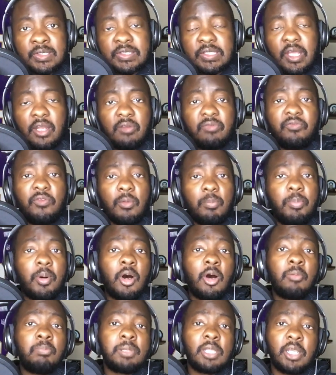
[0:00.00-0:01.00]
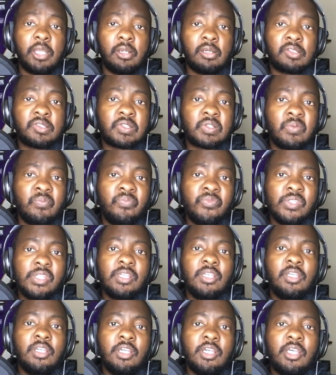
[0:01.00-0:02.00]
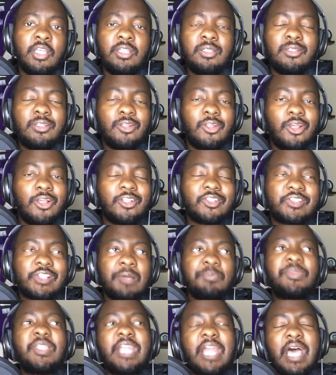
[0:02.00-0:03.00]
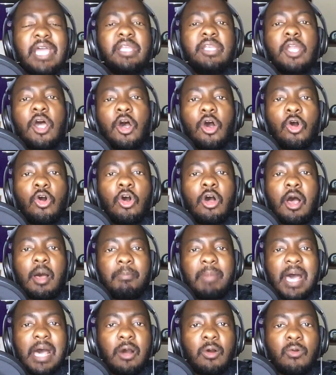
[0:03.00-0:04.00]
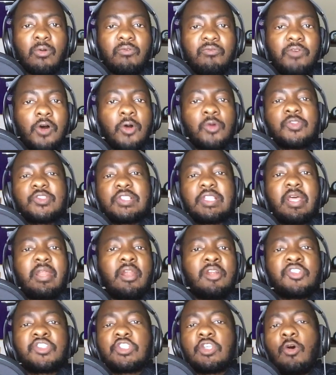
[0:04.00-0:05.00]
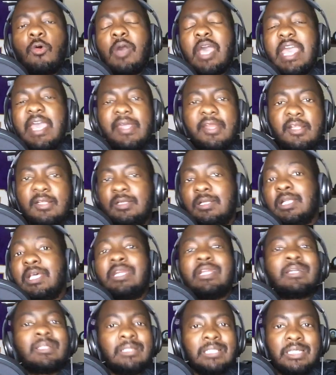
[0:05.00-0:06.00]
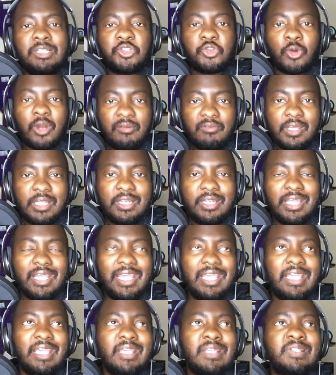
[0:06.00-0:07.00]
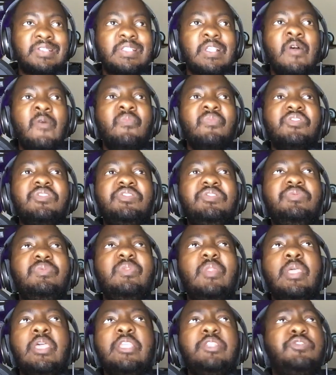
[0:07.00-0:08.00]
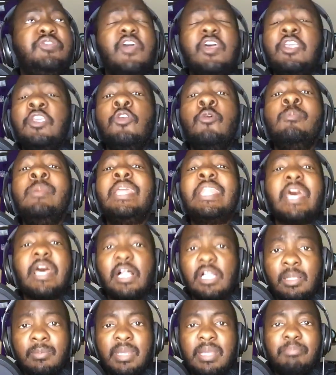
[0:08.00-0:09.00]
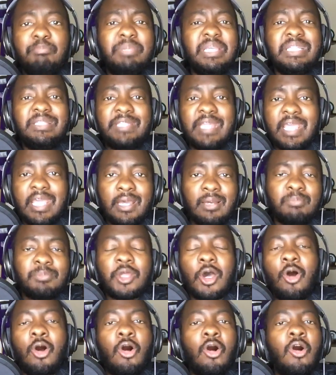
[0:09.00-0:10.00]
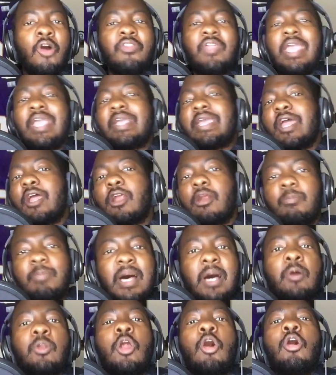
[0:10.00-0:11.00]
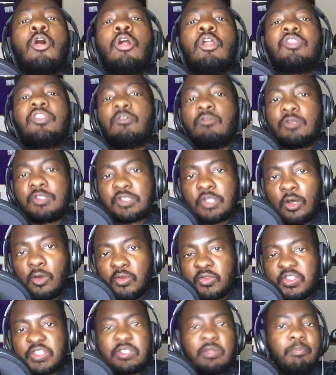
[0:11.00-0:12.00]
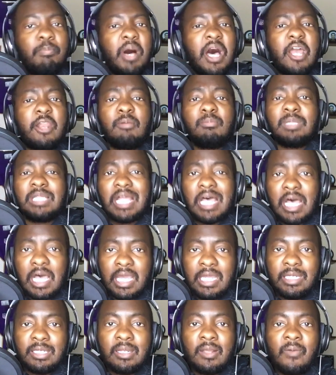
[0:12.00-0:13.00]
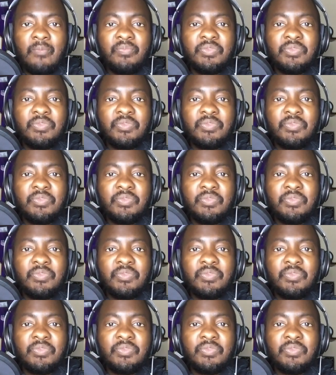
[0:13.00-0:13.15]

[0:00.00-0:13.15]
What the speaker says: instead of football players. And something I know about folks that are so analytically driven is the human element be damned. All they care about are the results, the bottom line.